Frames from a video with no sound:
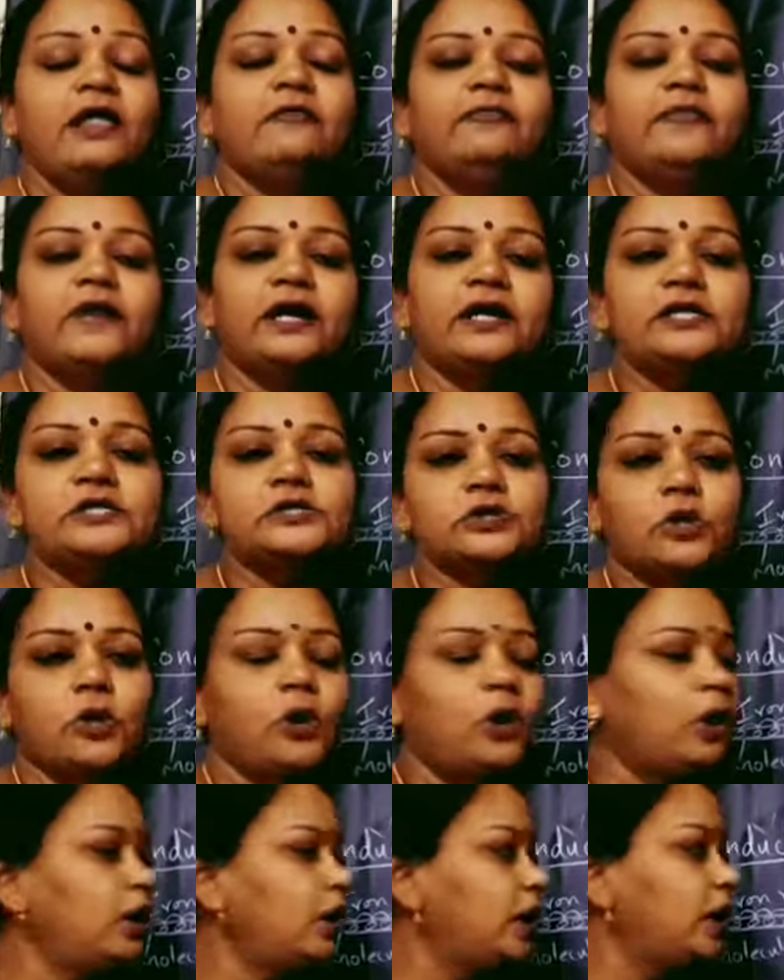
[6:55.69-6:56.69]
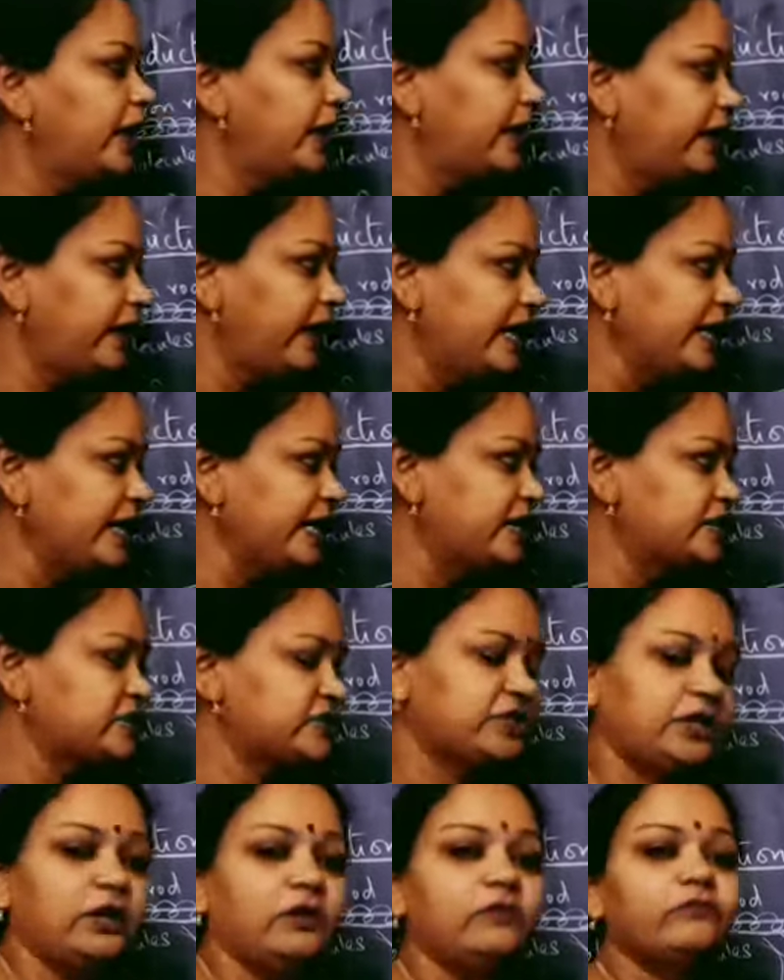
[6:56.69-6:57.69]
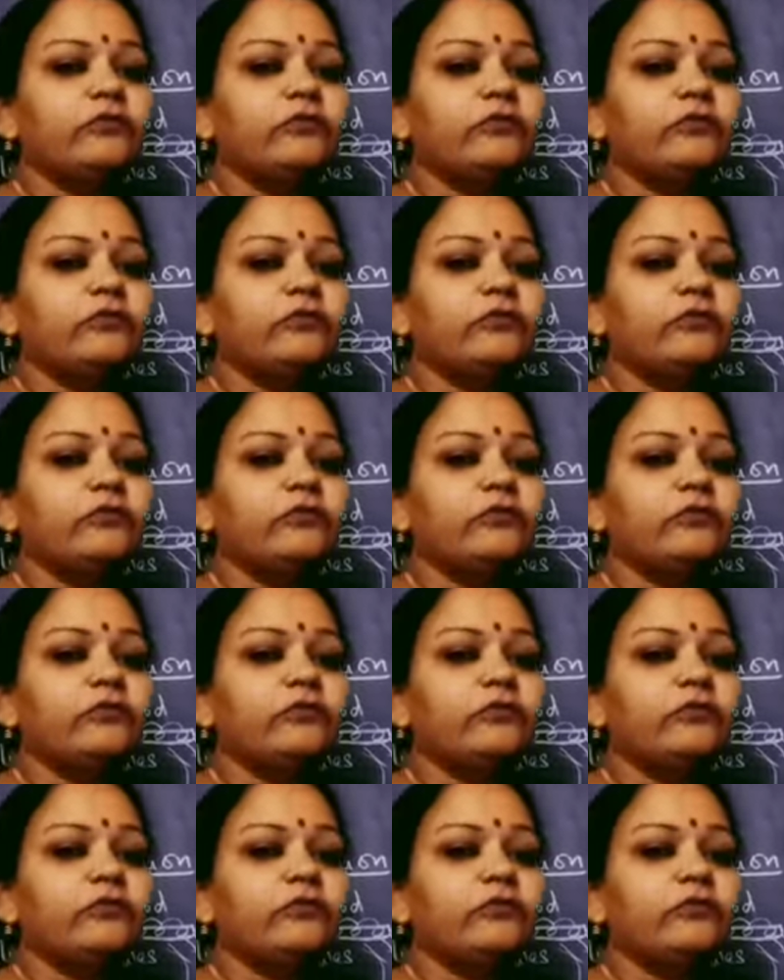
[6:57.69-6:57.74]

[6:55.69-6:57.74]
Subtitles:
That is called radiation.